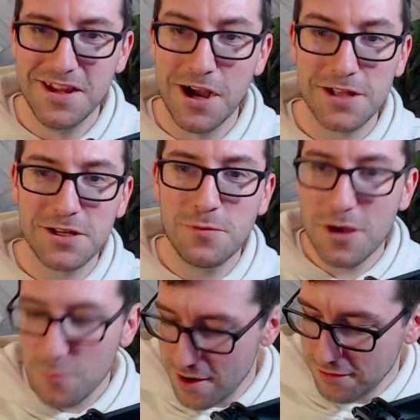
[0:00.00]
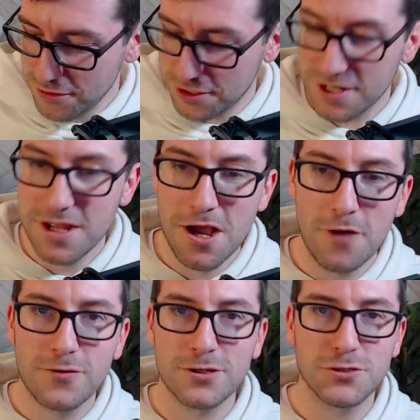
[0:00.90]
I don't know why I'm wearing a hoodie.
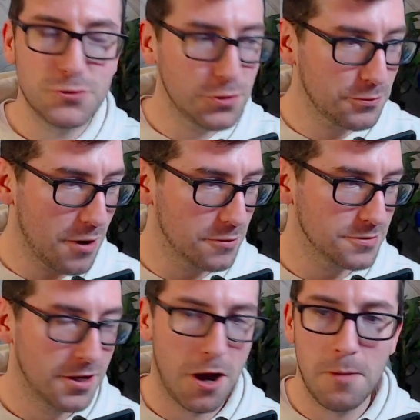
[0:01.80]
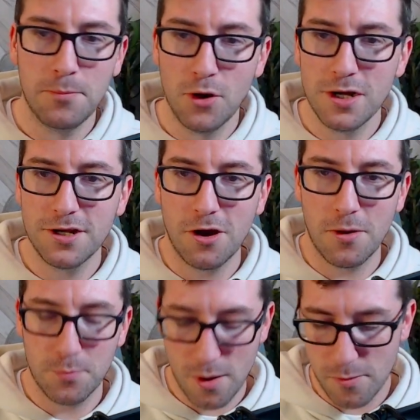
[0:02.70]
I've got a sore throat. I'm boiling
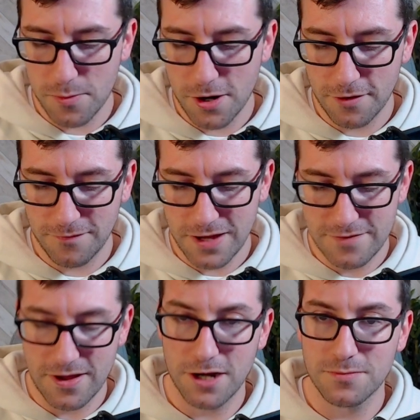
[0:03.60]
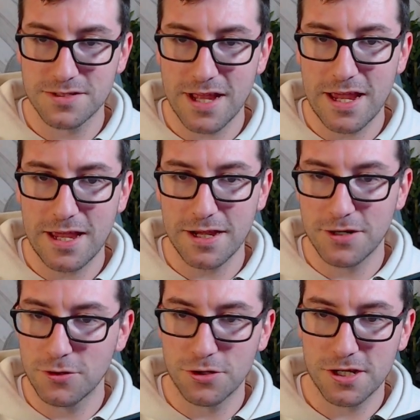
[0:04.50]
hot. Probably got a fever and I'm sat here in
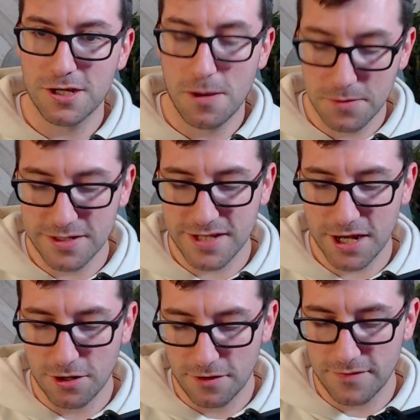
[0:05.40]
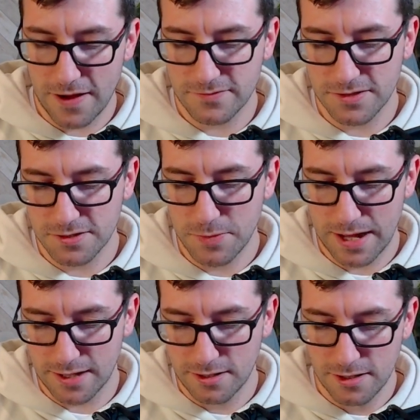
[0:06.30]
a hoodie. I'm going to take it off after this
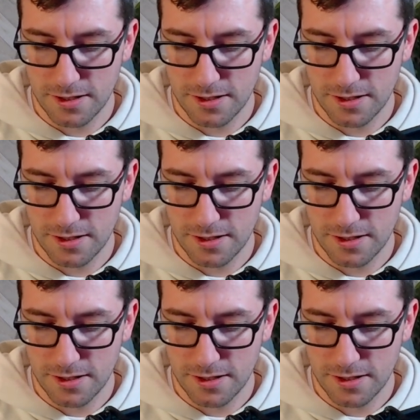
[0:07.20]
pack.